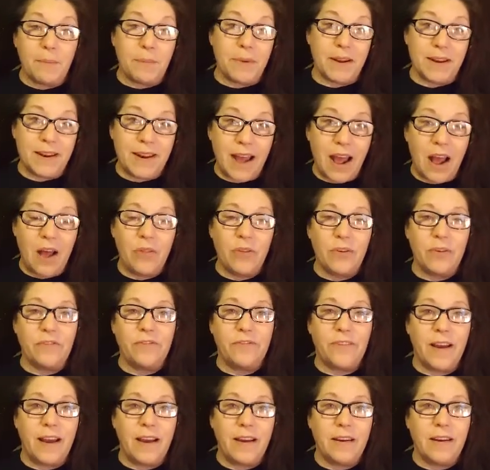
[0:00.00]
But now they're
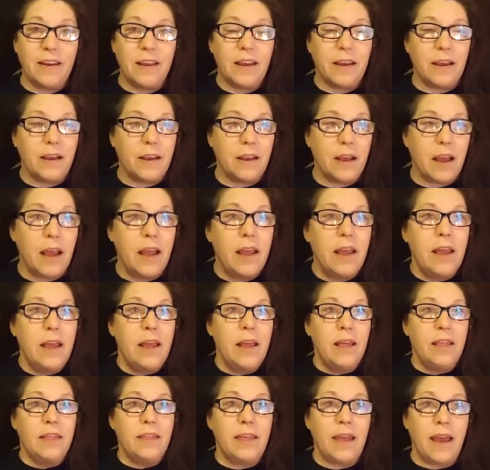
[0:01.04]
finding
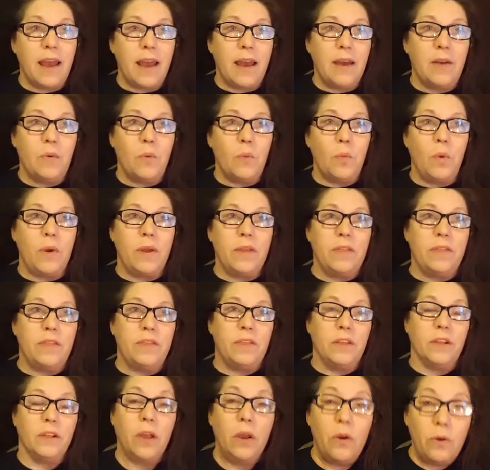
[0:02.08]
that with
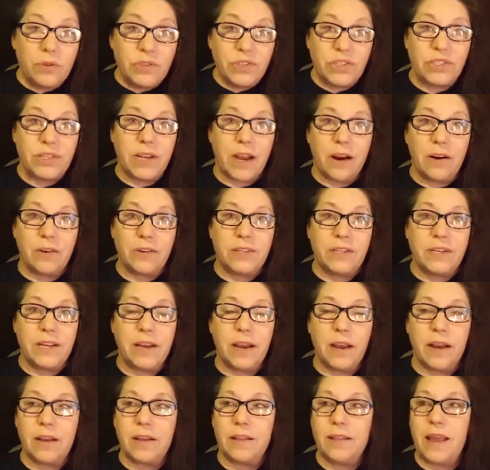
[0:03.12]
the Lone Star
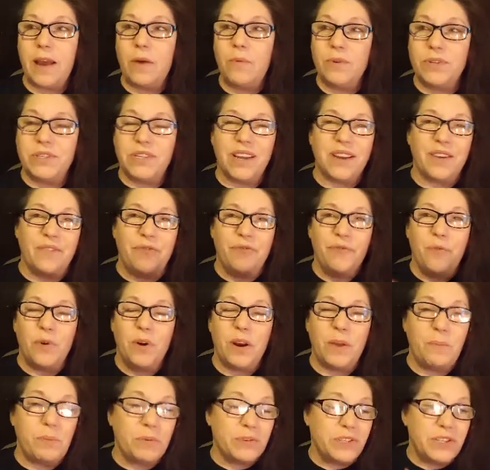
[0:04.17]
tick, that was like
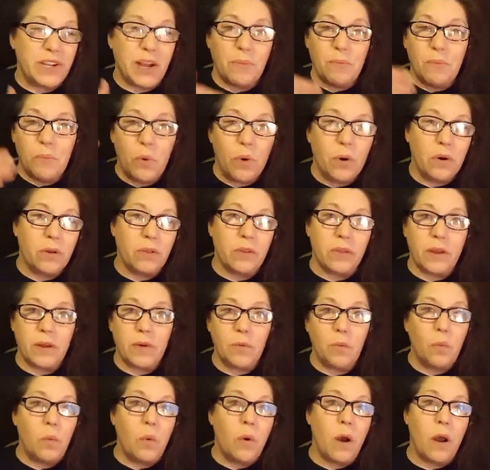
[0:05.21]
40% more
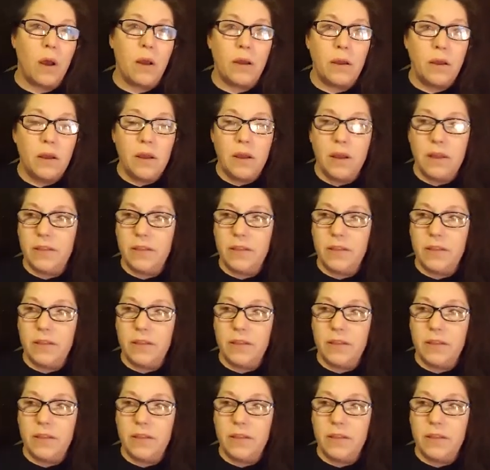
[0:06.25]
than what